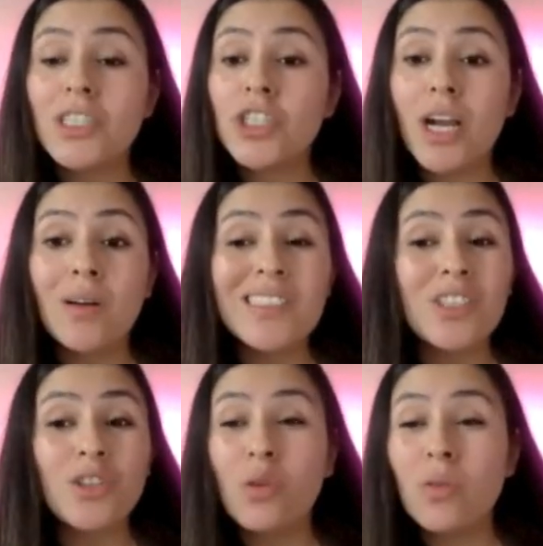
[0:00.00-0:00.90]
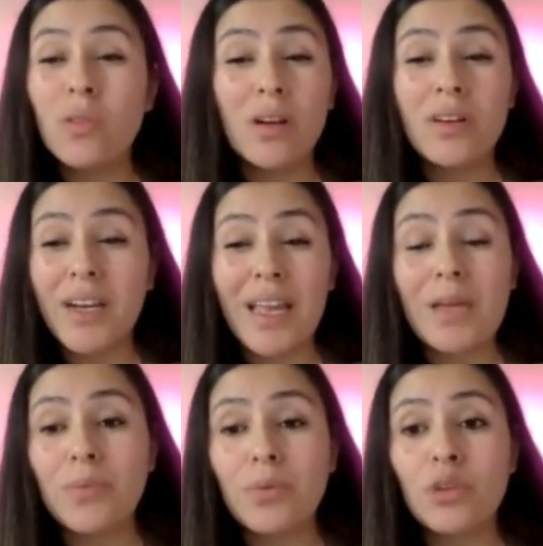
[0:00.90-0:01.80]
the child is no longer
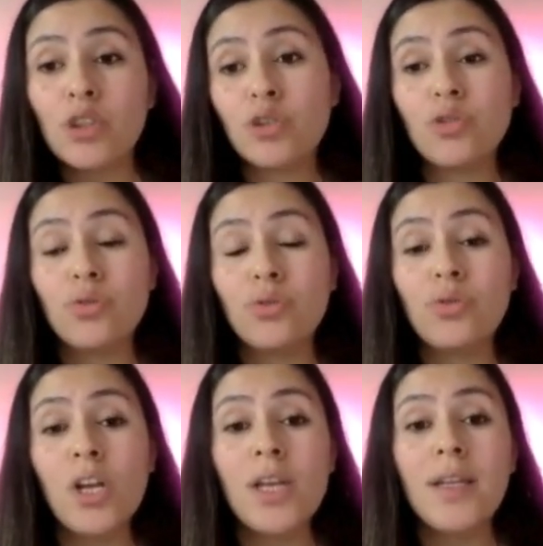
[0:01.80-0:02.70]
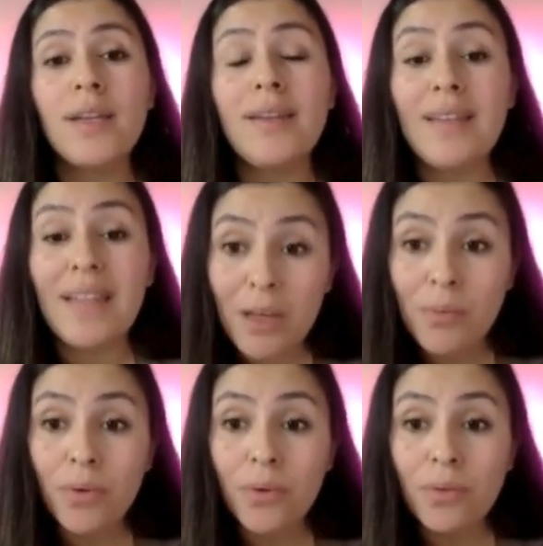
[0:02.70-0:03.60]
able to
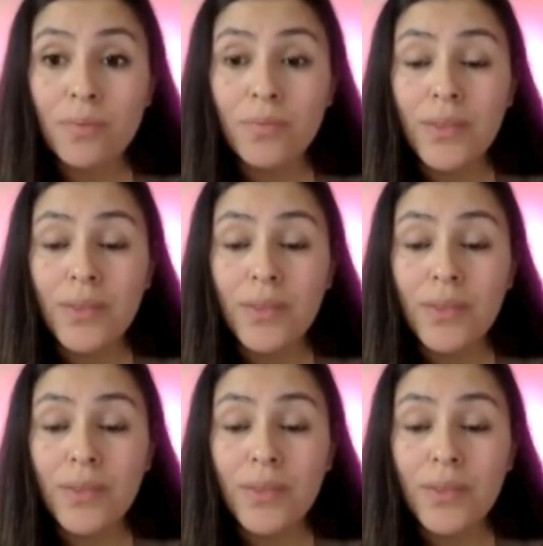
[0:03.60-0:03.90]
label.